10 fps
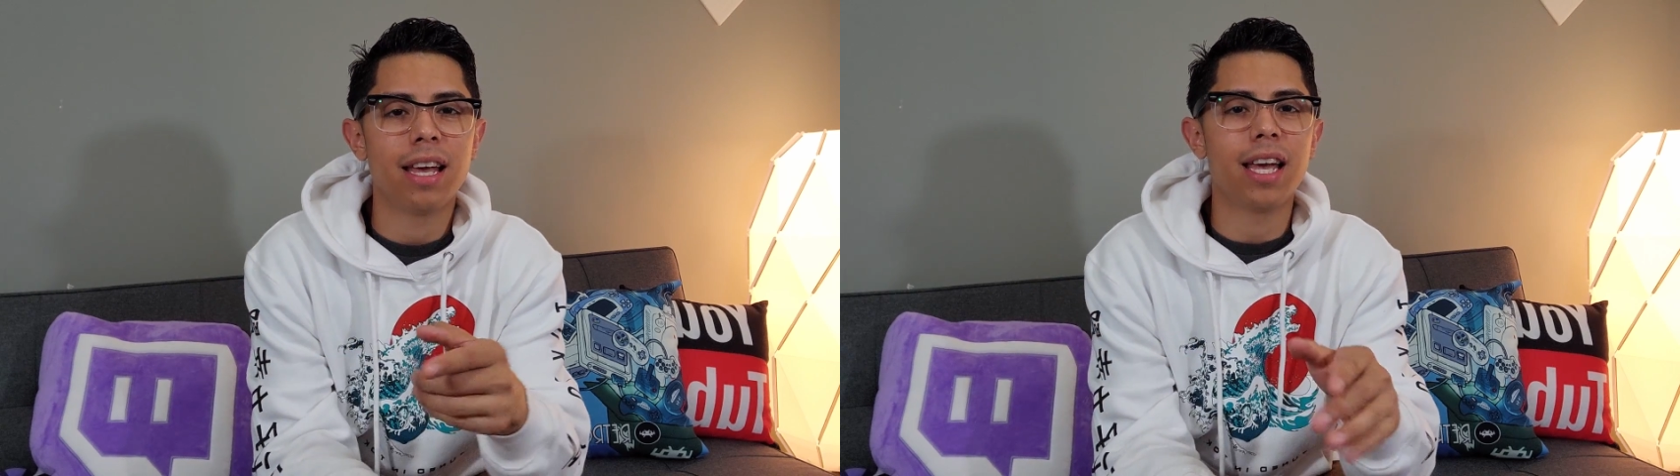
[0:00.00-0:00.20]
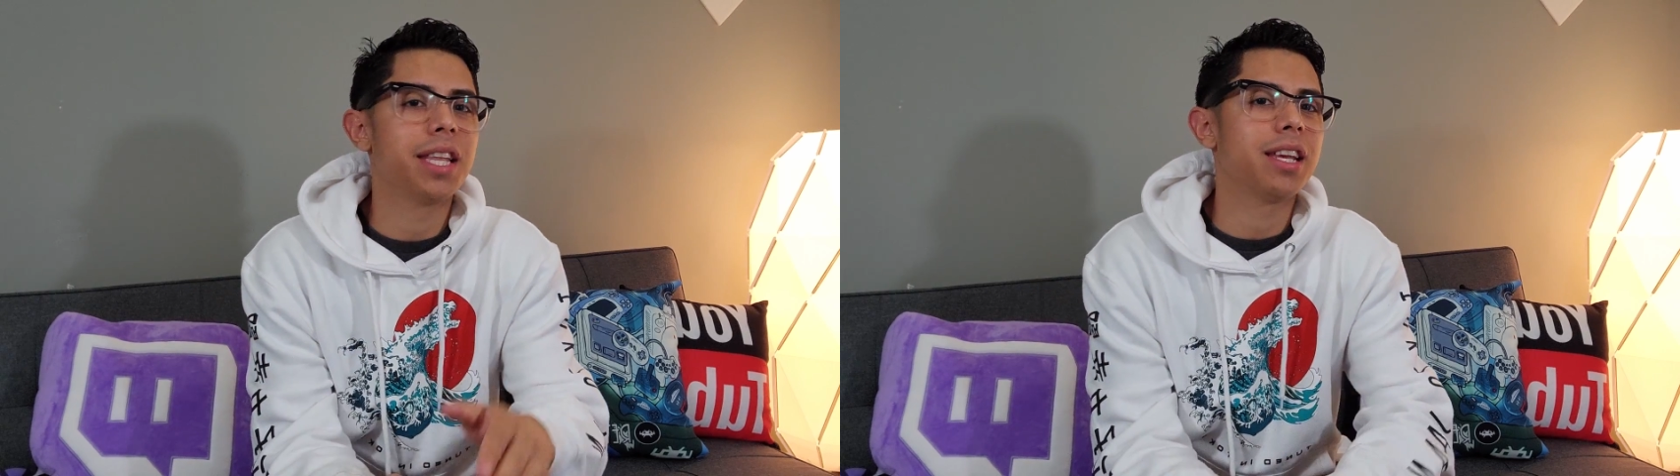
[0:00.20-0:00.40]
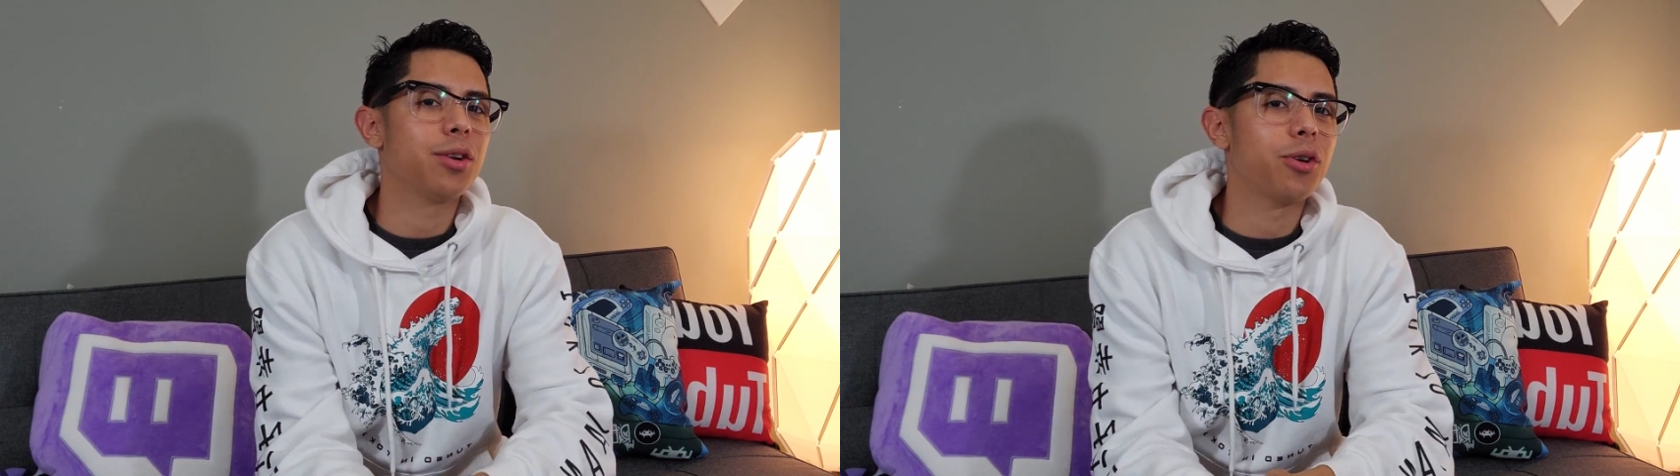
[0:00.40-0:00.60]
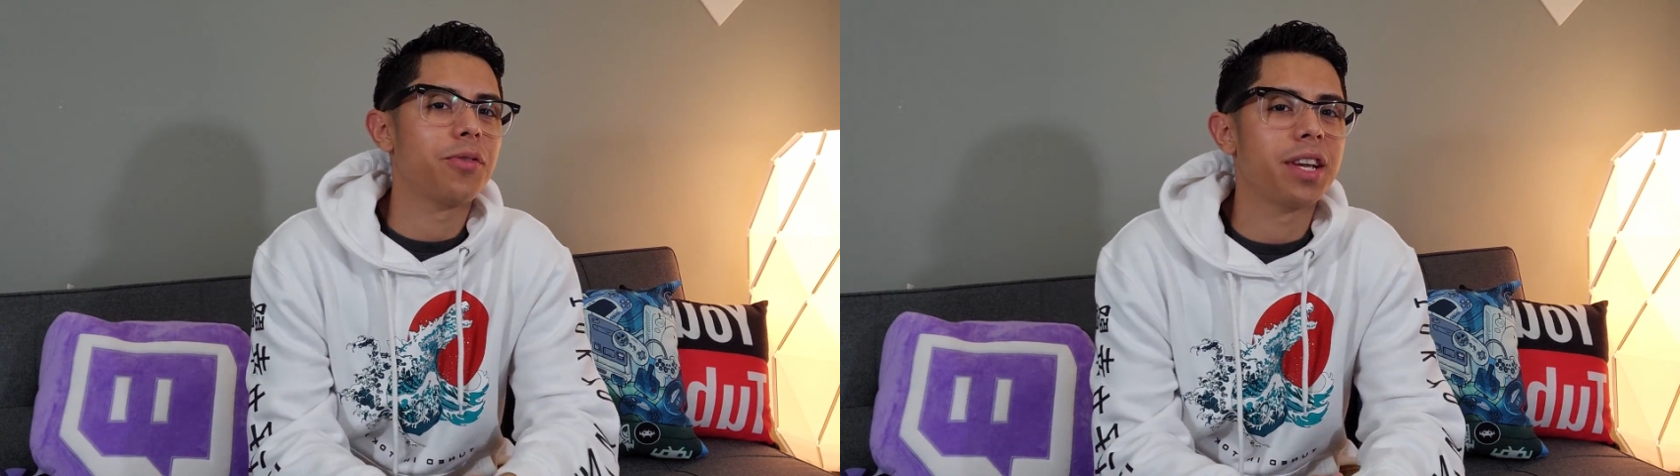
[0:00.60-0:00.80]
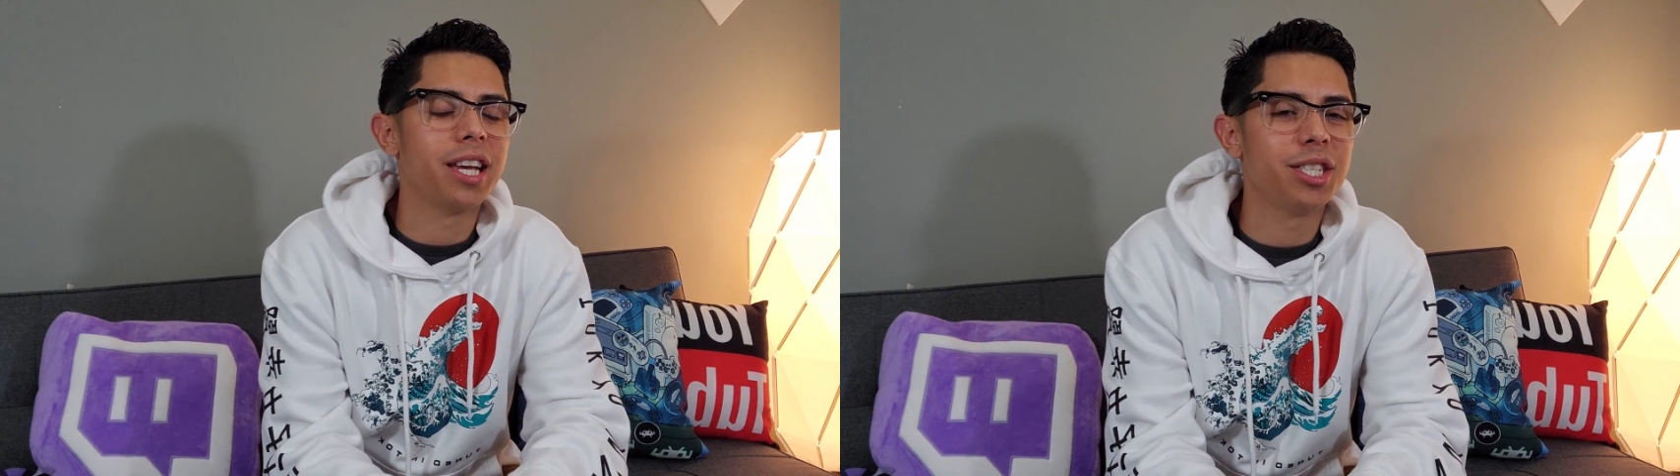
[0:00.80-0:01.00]
and that
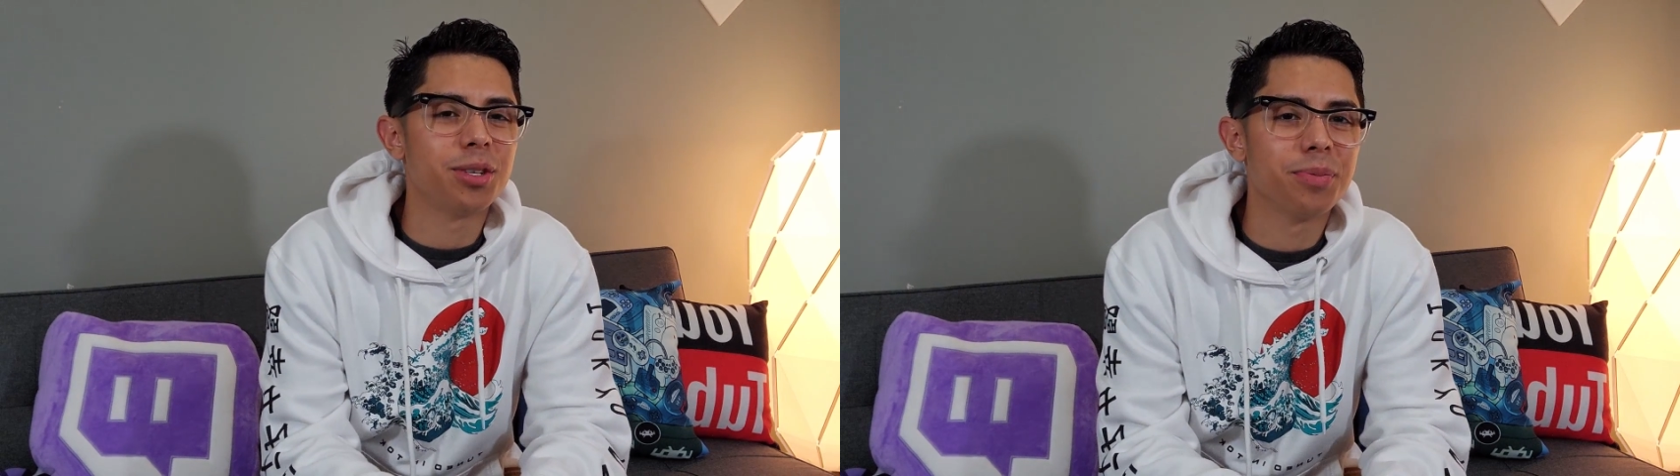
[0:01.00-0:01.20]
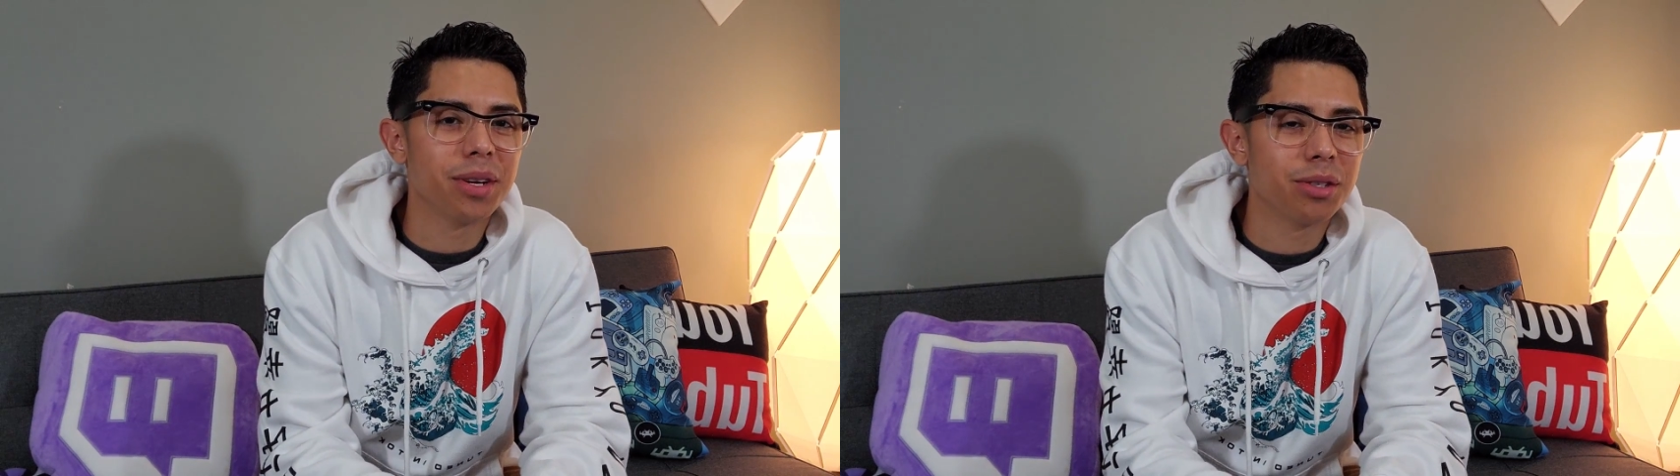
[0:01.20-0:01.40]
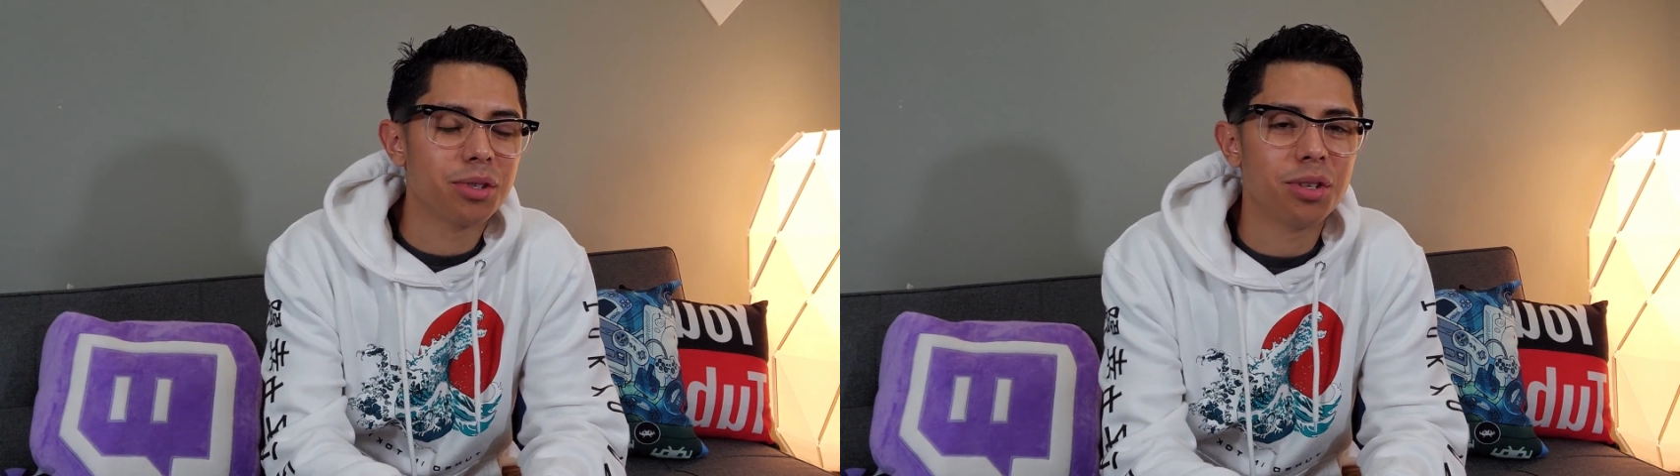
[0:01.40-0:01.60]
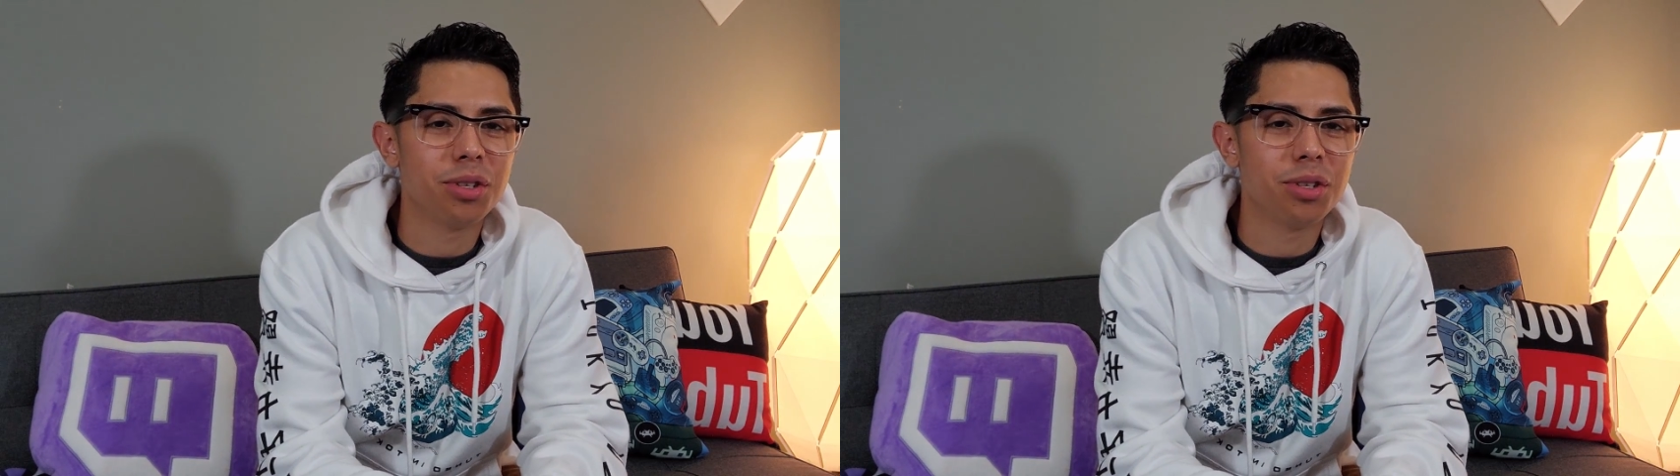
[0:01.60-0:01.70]
notification bell so you